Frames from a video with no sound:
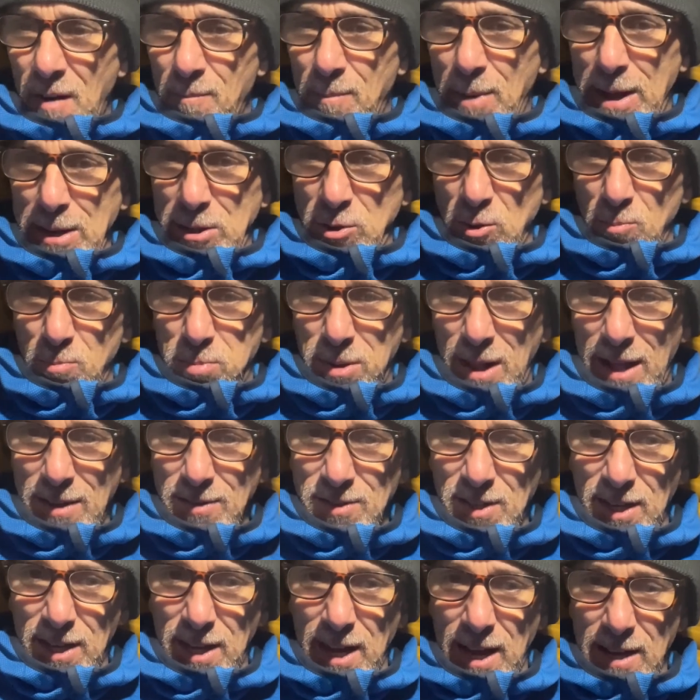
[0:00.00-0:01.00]
made some plans
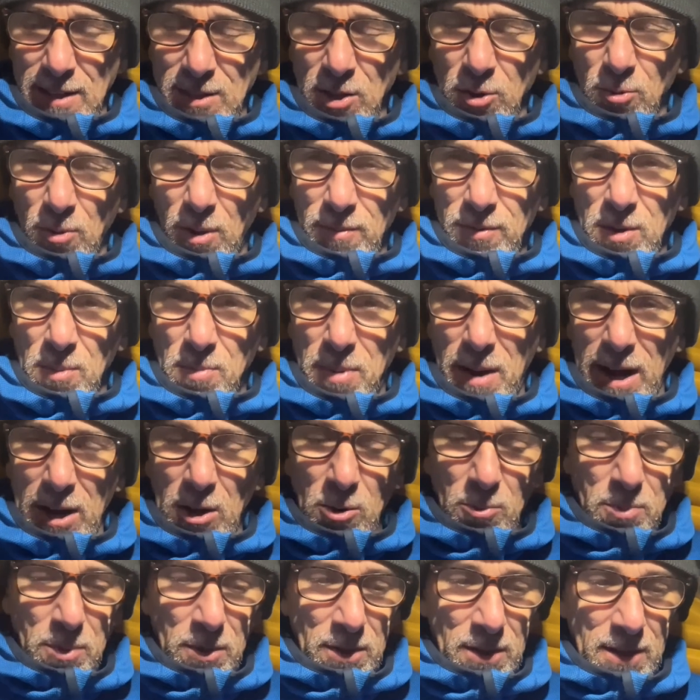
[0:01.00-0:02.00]
in case I do have to pack
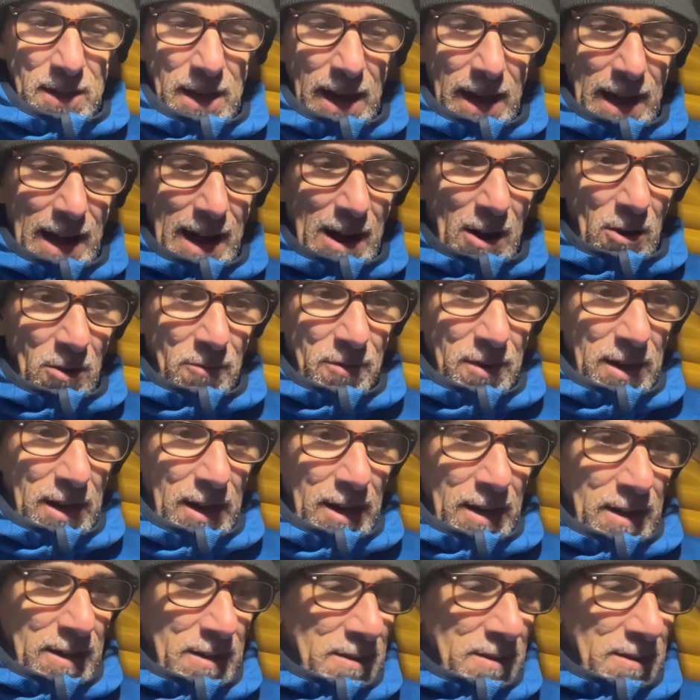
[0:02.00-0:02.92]
up and get out of here.